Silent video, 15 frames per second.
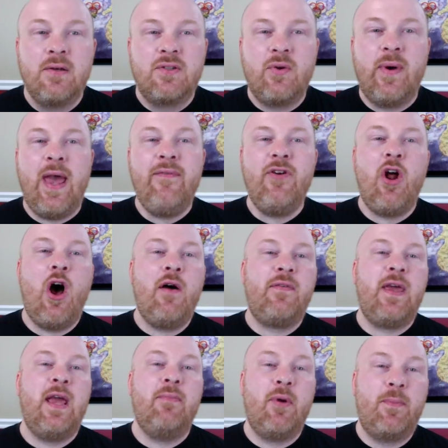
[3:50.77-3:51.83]
So we have an
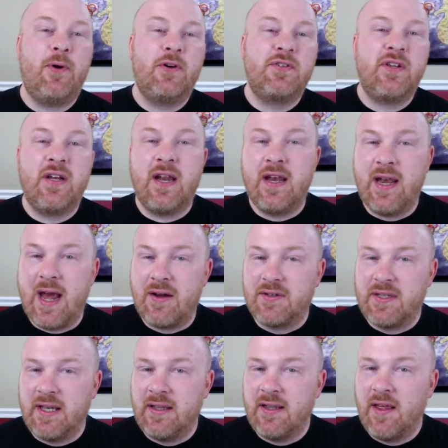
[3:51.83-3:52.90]
off-camera person
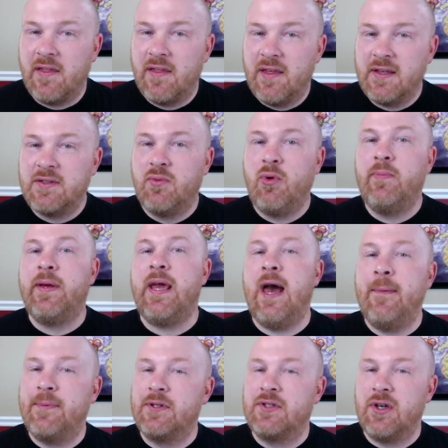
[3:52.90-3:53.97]
announcing that this will be
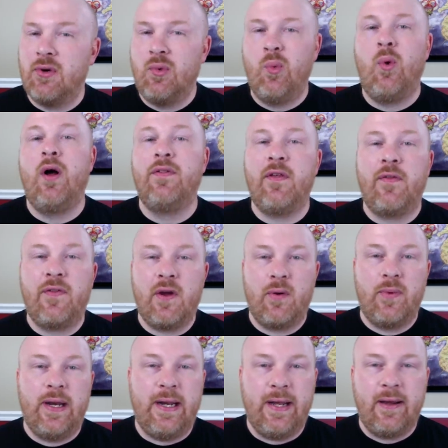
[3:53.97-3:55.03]
episode 1 that they're
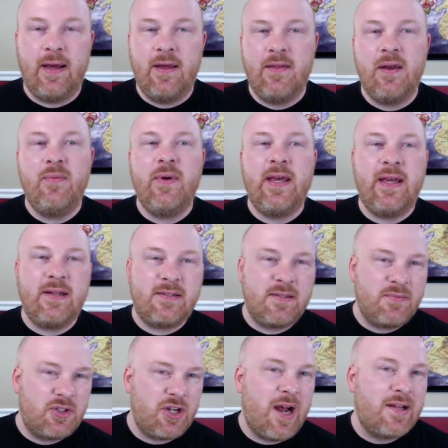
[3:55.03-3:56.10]
reading, and then we get some
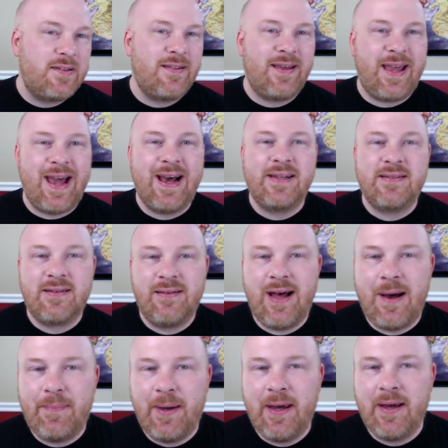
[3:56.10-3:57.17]
shots of the cast
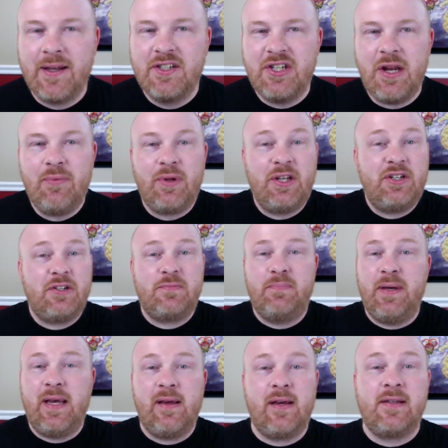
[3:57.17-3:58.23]
clapping and generally just
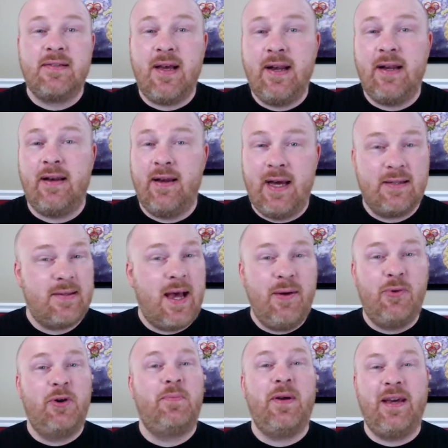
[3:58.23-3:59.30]
being excited, as I
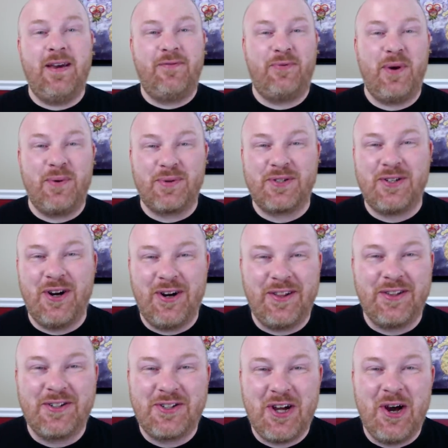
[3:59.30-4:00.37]
would be if we were starting
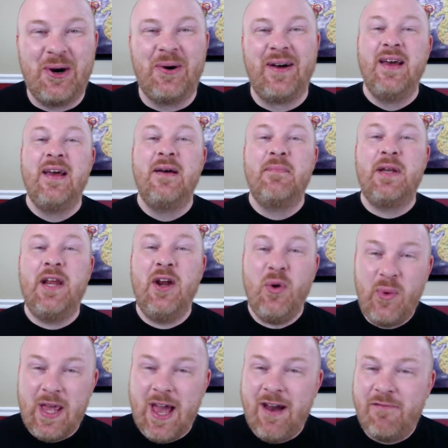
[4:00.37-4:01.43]
the show. But here
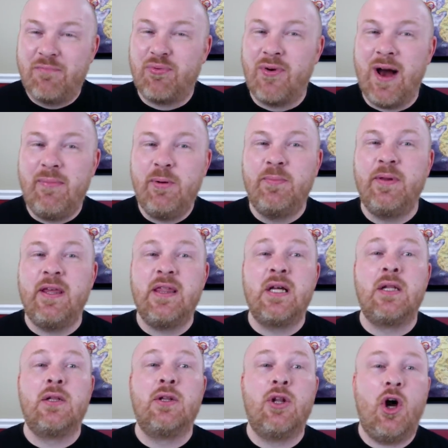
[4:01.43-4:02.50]
we have probably the
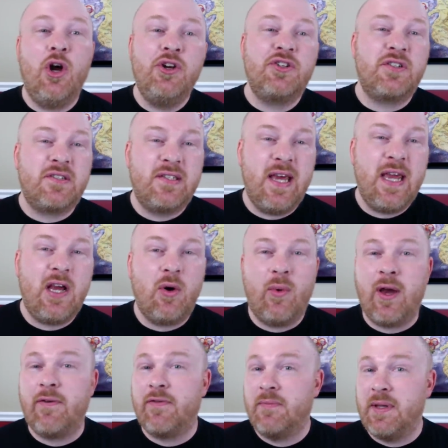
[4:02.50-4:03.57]
largest
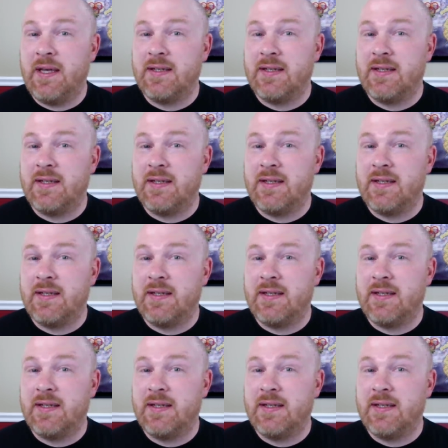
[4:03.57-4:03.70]
takeaway from the